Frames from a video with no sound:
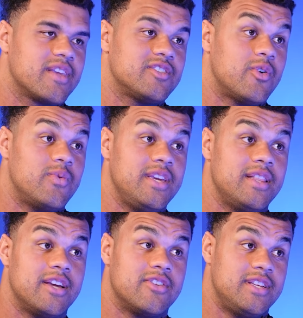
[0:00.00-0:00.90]
So we
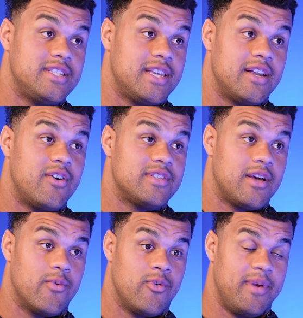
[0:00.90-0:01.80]
literally just get a
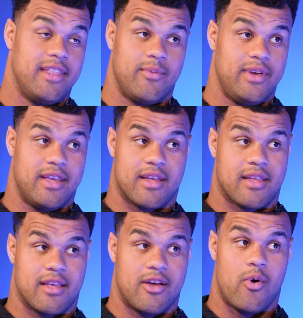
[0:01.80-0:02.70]
hotel room and then we
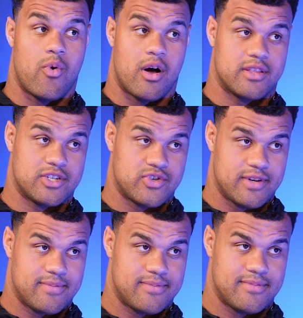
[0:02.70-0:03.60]
go walk the
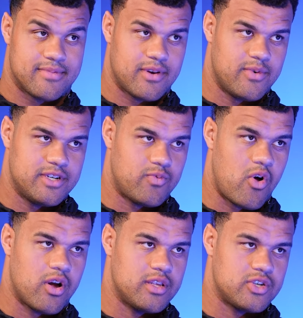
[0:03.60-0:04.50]
strip. So we're just
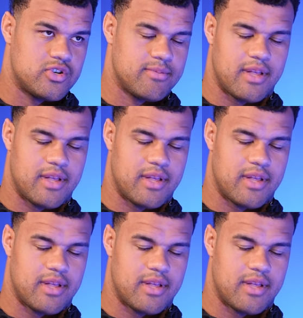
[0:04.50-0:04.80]
walking the strip.